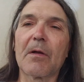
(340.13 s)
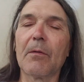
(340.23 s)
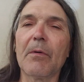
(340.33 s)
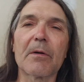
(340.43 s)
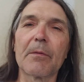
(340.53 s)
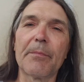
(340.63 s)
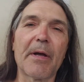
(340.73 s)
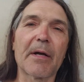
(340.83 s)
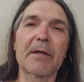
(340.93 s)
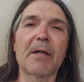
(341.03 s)
Welcome
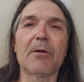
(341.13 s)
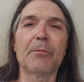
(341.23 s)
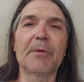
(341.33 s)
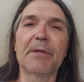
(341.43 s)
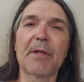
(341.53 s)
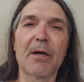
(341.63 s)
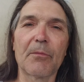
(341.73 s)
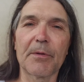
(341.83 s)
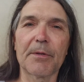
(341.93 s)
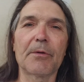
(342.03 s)
back, and I don't mean that
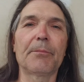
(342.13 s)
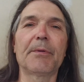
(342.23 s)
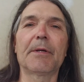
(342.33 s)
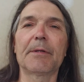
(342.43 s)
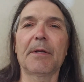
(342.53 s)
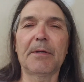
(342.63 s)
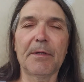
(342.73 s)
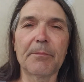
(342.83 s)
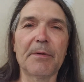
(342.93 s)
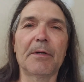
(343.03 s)
one little bit, and I
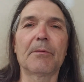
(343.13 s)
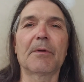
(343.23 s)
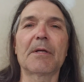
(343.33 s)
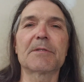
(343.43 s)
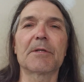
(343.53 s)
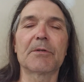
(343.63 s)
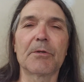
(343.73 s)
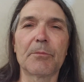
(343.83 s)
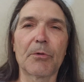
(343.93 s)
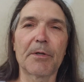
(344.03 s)
didn't mean it when I said
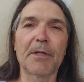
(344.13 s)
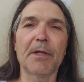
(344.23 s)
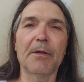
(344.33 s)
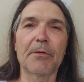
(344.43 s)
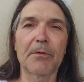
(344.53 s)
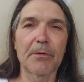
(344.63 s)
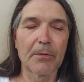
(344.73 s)
good morning either.